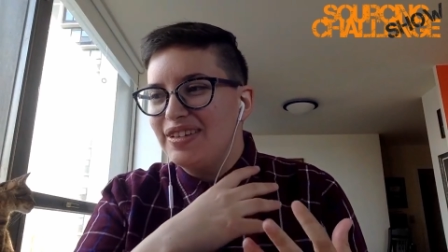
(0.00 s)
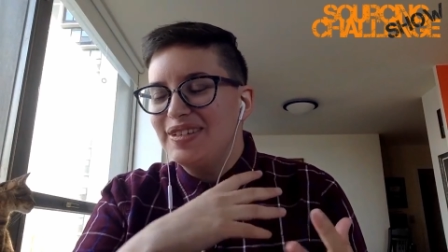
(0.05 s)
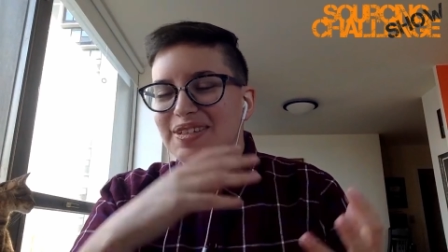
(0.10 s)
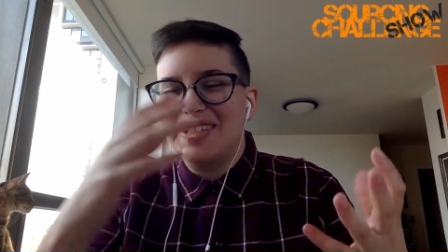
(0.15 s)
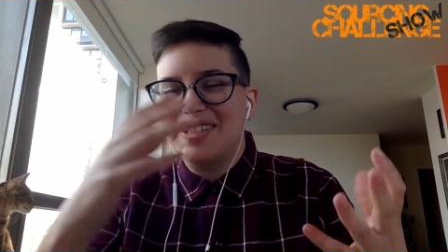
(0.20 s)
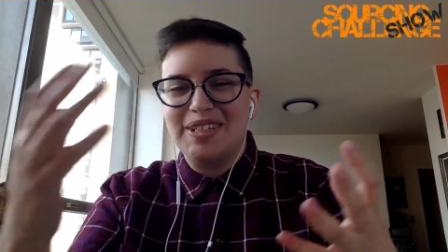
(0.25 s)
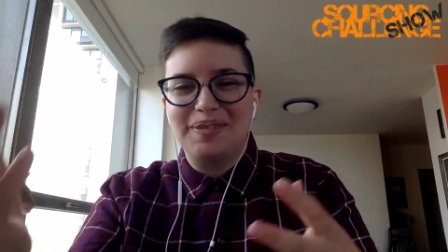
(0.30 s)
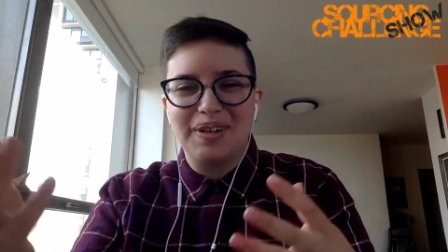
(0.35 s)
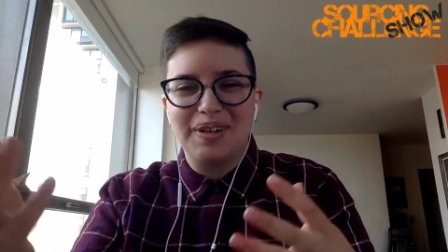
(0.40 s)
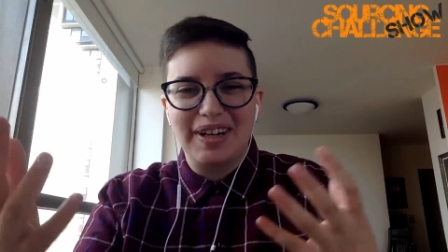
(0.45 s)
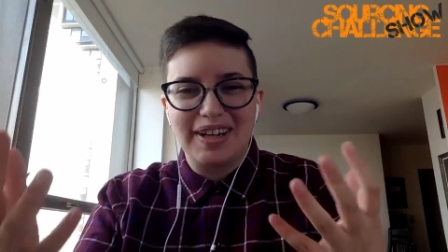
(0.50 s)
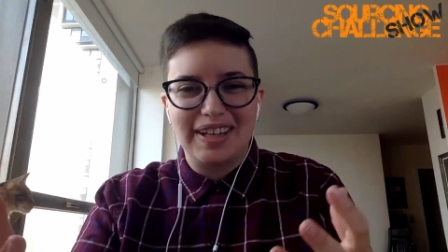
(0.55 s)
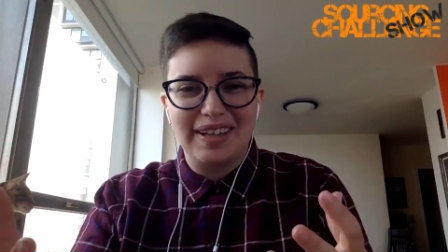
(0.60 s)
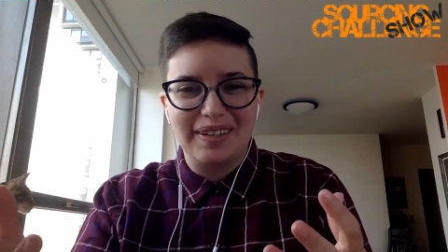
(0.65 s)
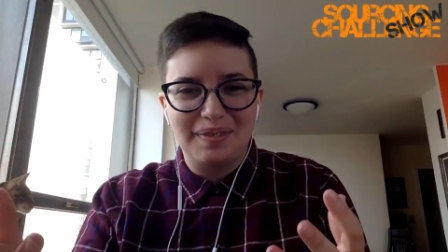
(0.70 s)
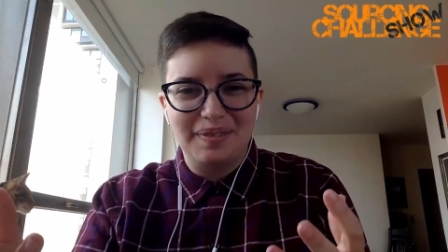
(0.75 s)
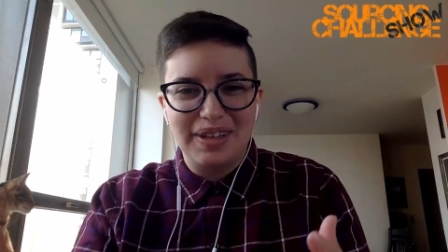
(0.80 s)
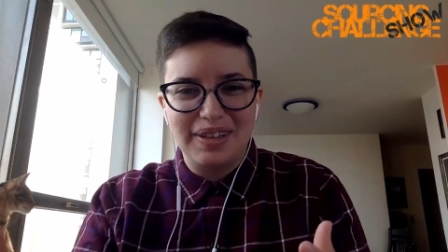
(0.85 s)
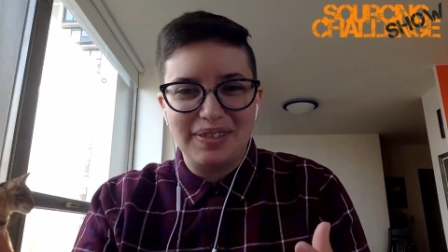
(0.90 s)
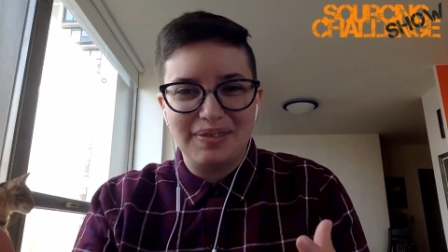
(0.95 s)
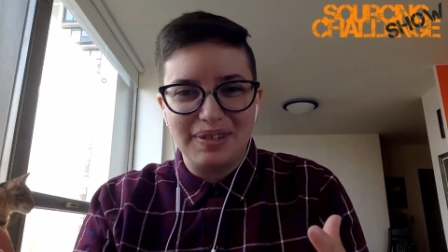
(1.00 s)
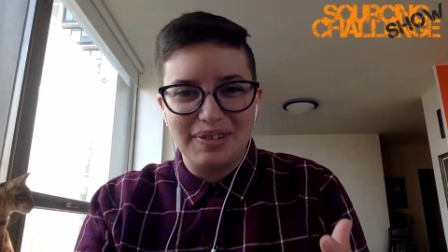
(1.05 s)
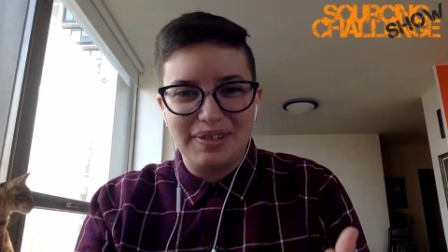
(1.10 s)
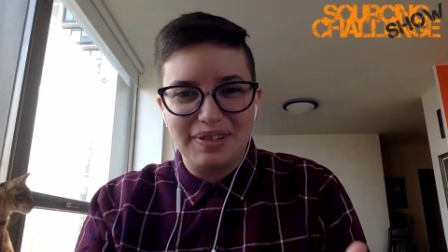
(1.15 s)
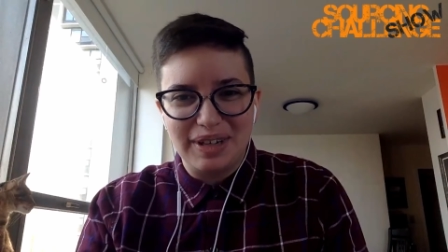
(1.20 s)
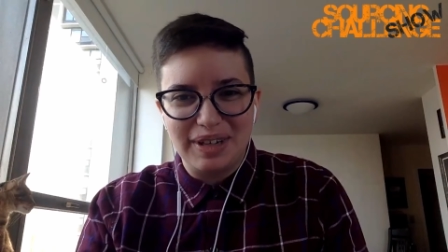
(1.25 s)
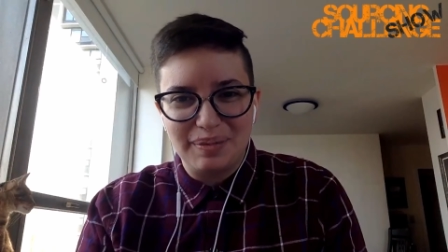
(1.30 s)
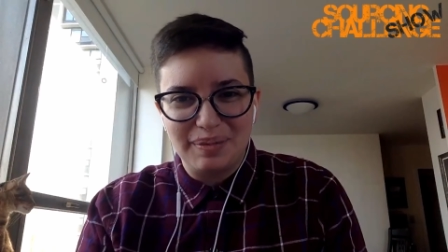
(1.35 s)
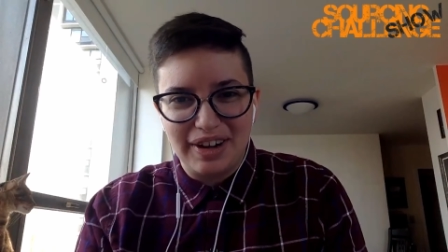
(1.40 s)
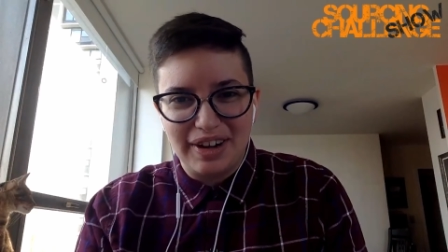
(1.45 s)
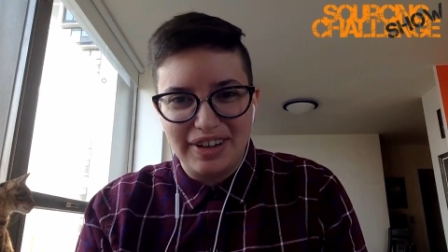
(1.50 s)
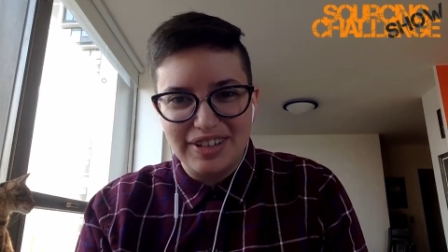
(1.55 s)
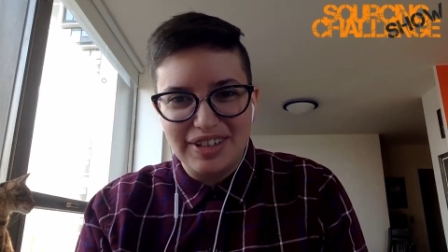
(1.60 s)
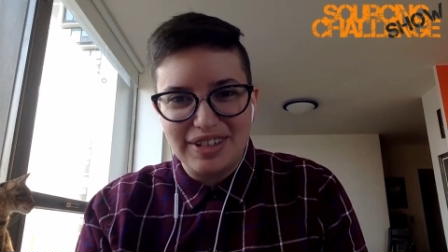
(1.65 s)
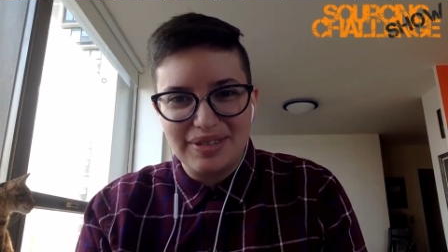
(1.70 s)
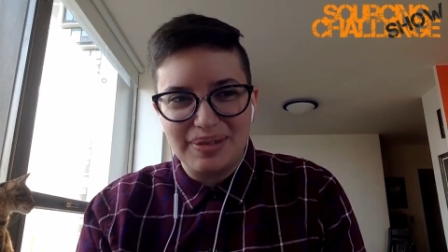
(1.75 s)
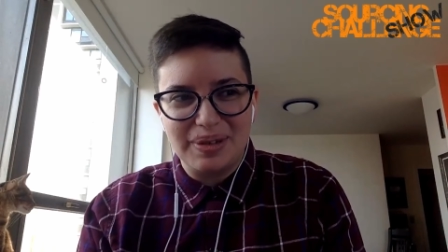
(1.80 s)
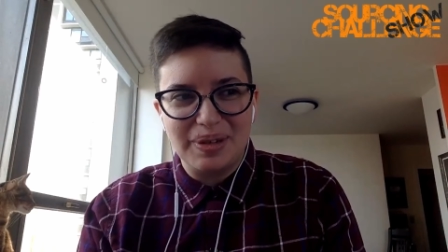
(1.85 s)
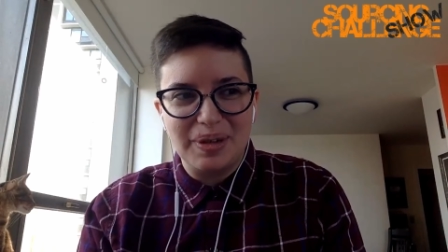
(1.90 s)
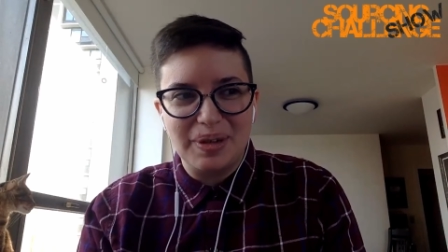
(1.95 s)
been used to working with recruiting
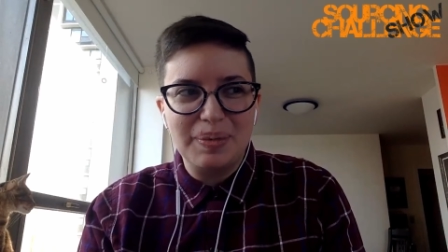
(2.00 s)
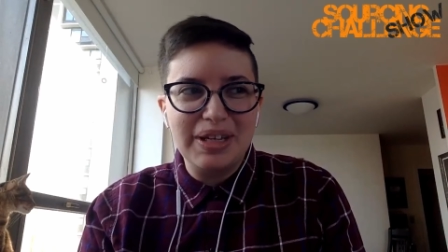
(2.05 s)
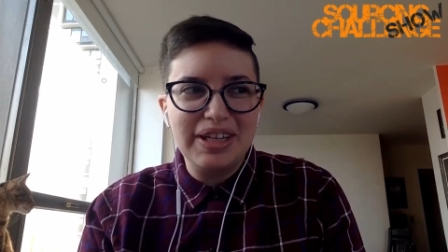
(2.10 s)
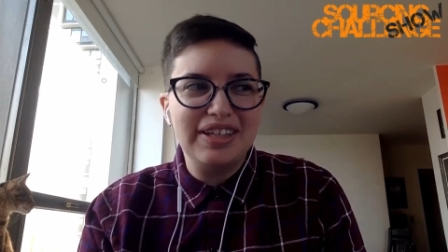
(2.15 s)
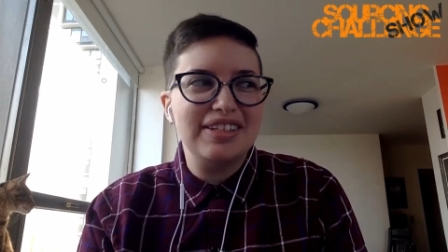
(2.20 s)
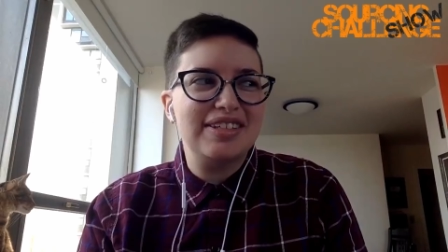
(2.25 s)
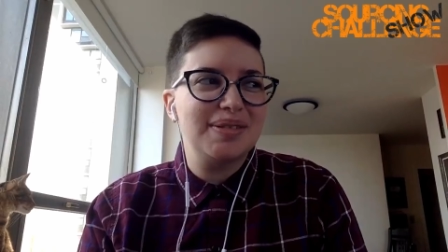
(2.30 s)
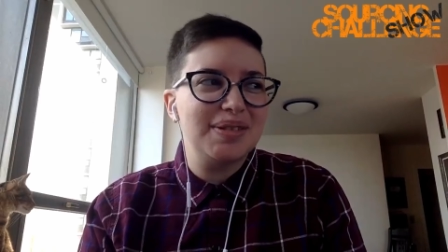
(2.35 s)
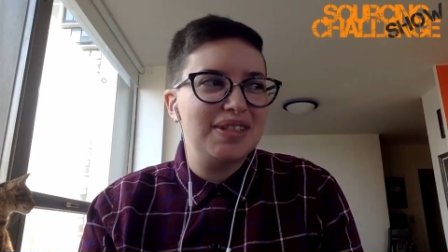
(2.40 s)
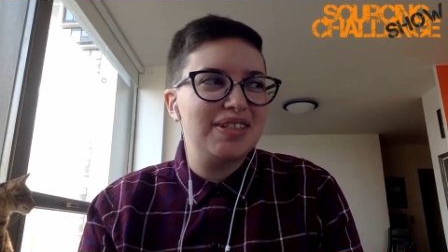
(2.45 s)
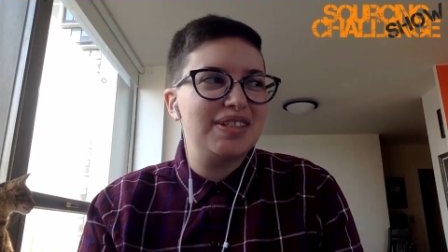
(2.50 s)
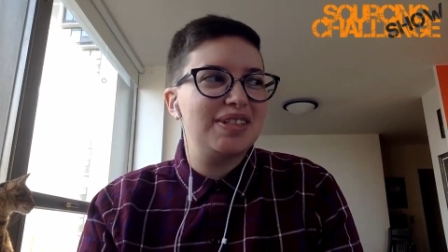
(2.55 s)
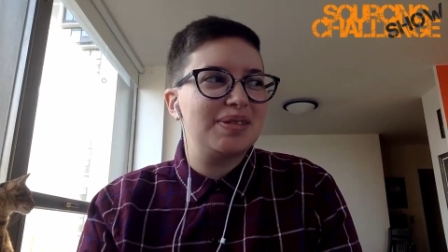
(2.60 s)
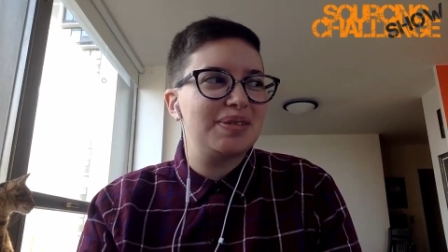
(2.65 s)
partners through OPs.